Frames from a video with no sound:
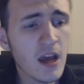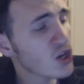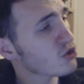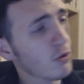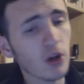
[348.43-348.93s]

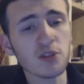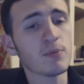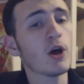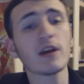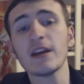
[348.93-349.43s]
Gerard's
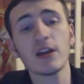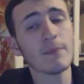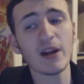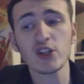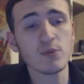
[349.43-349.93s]
blocking
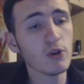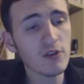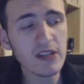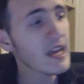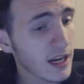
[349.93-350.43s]
Kenpachi's
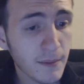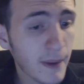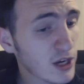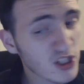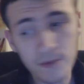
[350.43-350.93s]
moves, and
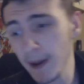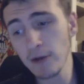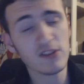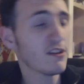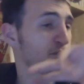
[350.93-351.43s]
Kenpachi's
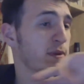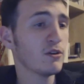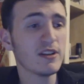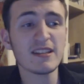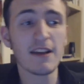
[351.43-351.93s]
bouncing off
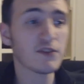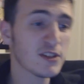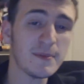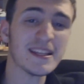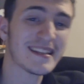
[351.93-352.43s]
buildings after
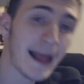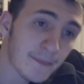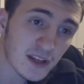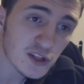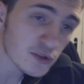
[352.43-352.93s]
he's been
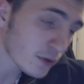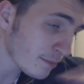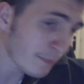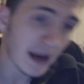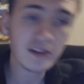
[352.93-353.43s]
slammed into
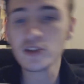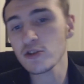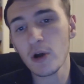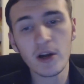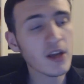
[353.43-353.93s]
him, back to
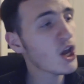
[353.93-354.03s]
Gerard,